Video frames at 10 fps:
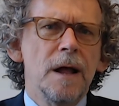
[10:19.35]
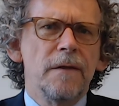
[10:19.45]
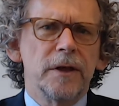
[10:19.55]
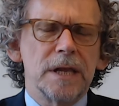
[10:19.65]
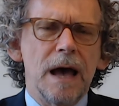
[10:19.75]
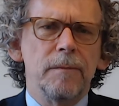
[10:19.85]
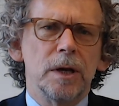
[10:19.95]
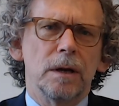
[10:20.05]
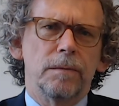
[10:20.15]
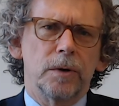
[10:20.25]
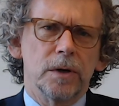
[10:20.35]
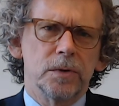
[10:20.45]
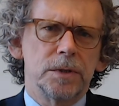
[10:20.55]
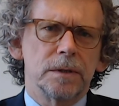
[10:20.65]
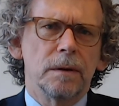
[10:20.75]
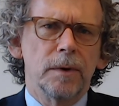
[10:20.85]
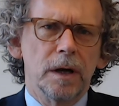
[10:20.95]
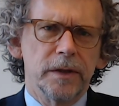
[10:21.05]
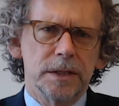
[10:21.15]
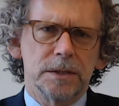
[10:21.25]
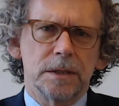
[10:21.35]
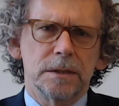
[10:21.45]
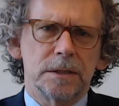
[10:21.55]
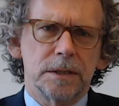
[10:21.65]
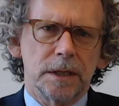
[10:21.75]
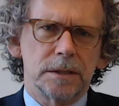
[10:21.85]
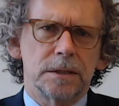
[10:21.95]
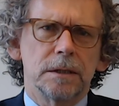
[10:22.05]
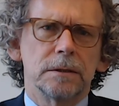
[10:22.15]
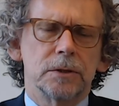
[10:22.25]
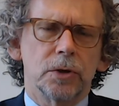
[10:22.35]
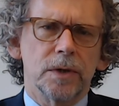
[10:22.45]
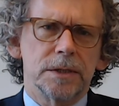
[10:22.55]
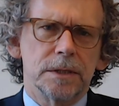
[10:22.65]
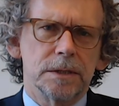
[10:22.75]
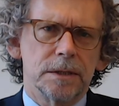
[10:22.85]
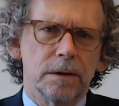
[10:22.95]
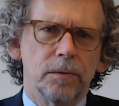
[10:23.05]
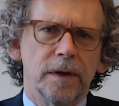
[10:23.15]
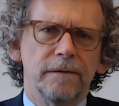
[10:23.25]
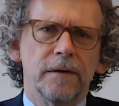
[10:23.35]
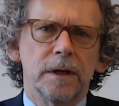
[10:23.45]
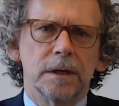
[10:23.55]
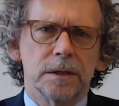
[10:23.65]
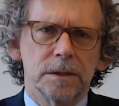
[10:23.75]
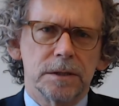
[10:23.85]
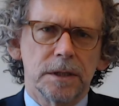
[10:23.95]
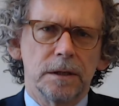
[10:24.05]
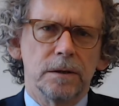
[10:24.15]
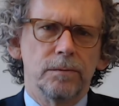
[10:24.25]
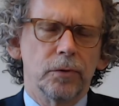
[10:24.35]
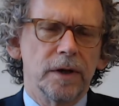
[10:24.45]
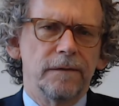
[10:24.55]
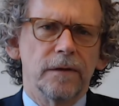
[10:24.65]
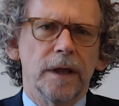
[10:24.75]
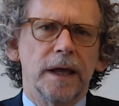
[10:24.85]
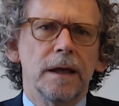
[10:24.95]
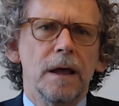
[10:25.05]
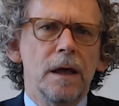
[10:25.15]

The dominant approach among these 6 choices that we've considered briefly